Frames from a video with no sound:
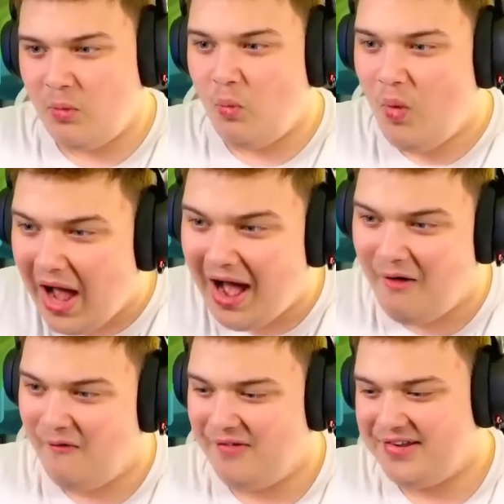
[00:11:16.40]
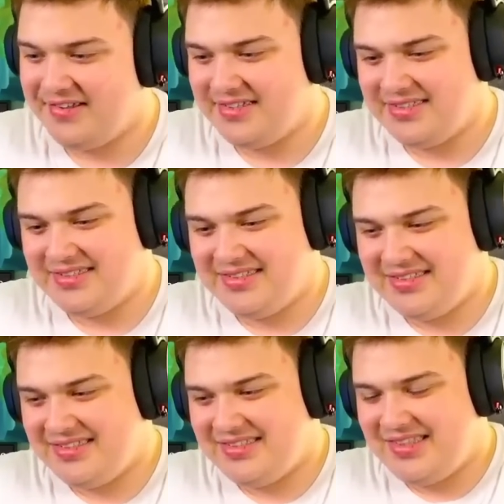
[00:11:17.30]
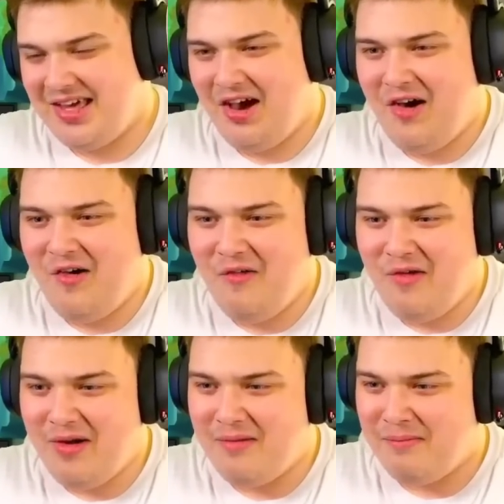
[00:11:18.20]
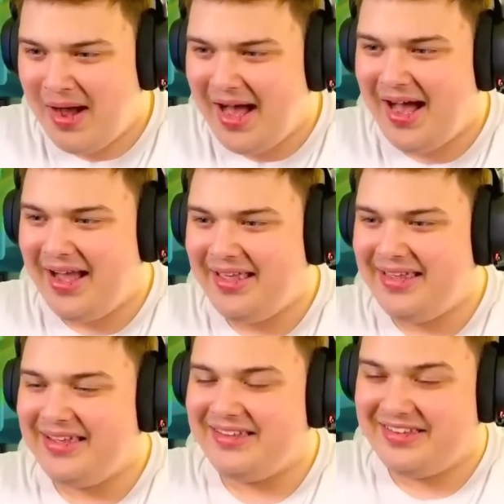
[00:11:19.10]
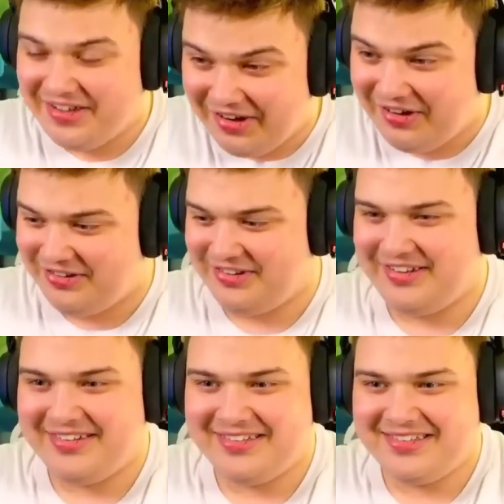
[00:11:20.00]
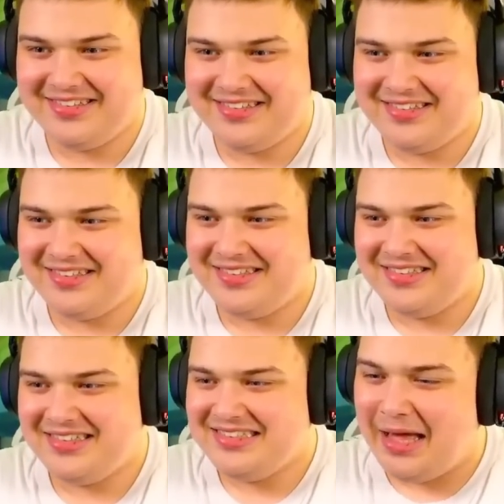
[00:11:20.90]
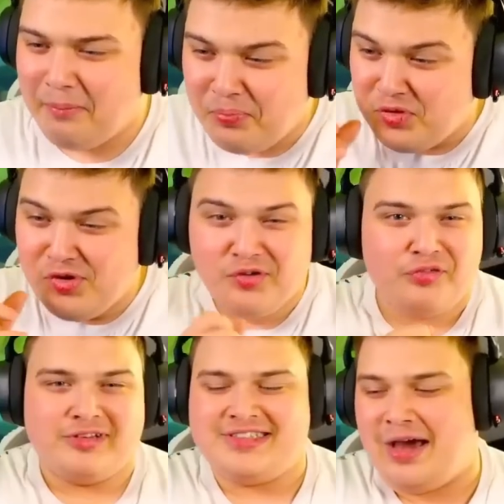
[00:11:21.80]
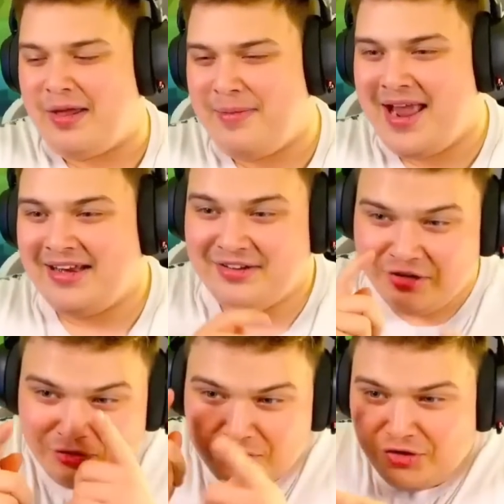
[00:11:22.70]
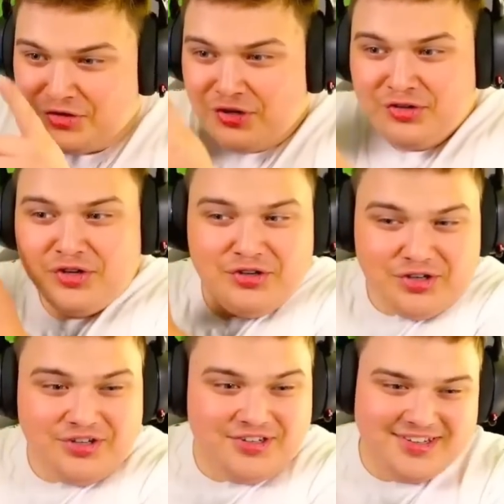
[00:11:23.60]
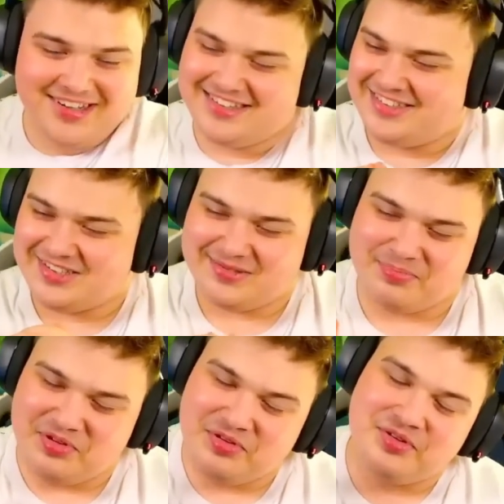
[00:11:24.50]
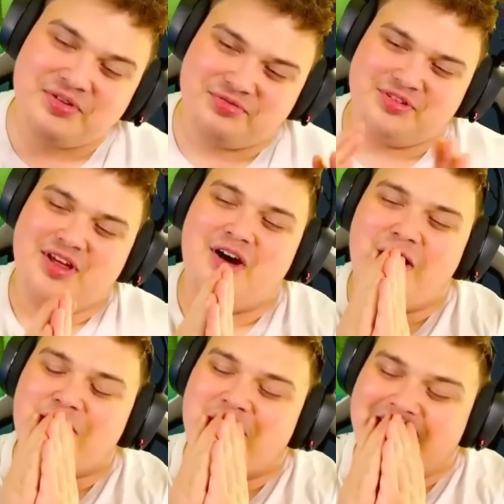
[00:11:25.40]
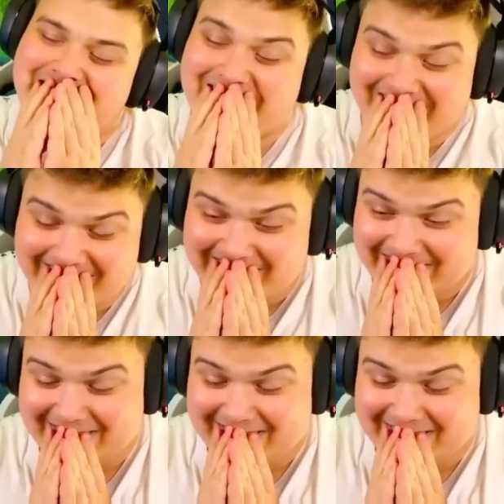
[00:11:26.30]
Wow. Oh my god. That beautiful sound it made. Dun, dun, dun, dun, dun. It's just beautiful. Oh my god.